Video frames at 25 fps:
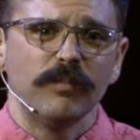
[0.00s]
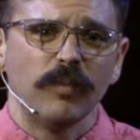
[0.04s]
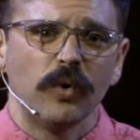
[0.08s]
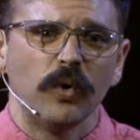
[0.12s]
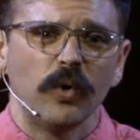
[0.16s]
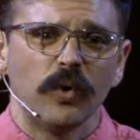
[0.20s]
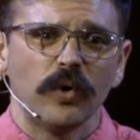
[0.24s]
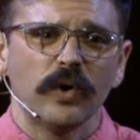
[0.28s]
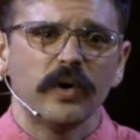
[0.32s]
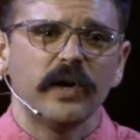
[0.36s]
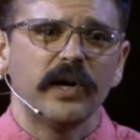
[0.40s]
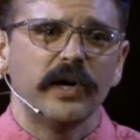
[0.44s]

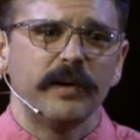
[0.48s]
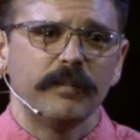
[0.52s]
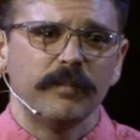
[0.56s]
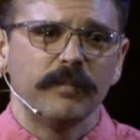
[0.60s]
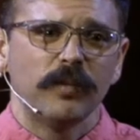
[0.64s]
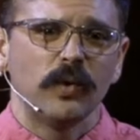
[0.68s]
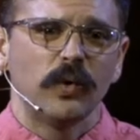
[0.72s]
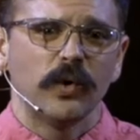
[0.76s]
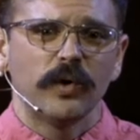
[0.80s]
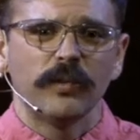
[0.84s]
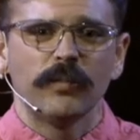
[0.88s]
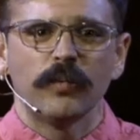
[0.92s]
more and
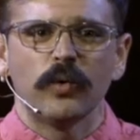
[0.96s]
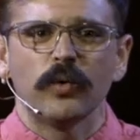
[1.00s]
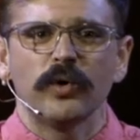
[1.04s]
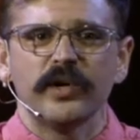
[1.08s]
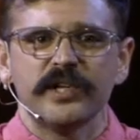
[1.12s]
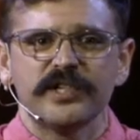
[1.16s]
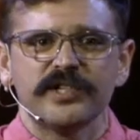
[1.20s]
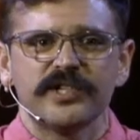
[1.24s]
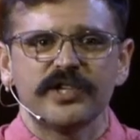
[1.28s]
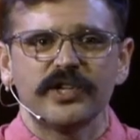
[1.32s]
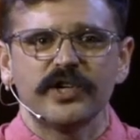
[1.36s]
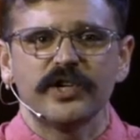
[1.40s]
more and more
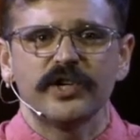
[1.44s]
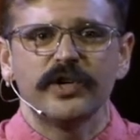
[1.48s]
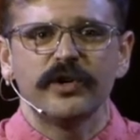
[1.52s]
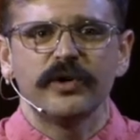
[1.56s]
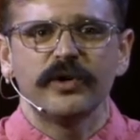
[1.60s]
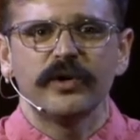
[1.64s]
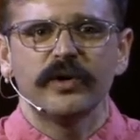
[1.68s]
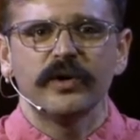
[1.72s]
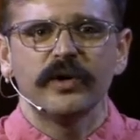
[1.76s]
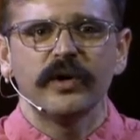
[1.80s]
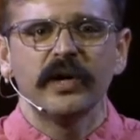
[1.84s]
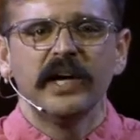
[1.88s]

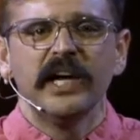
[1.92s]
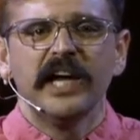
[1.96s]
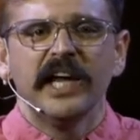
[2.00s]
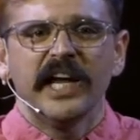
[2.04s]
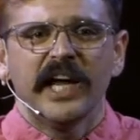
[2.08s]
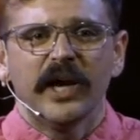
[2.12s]
insecure.